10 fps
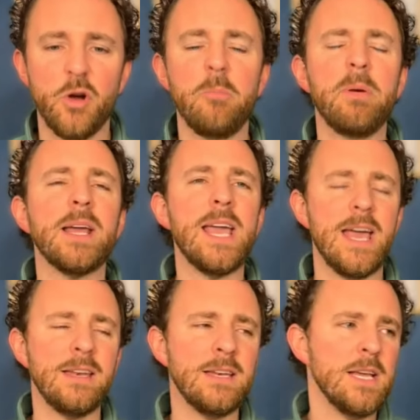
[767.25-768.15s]
But
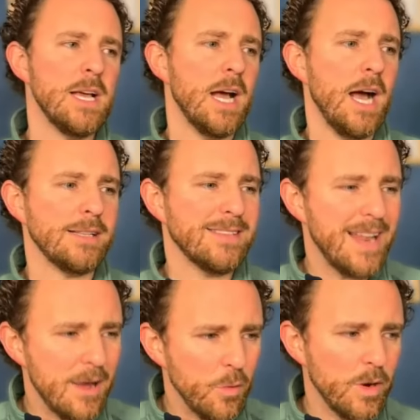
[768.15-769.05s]
again, today
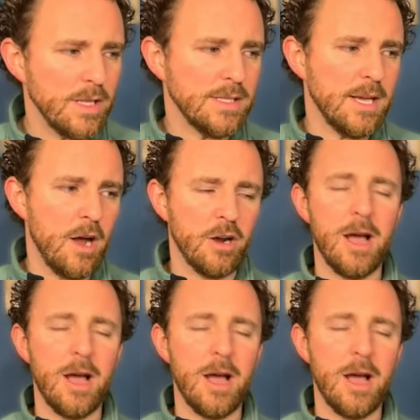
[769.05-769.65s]
I want to talk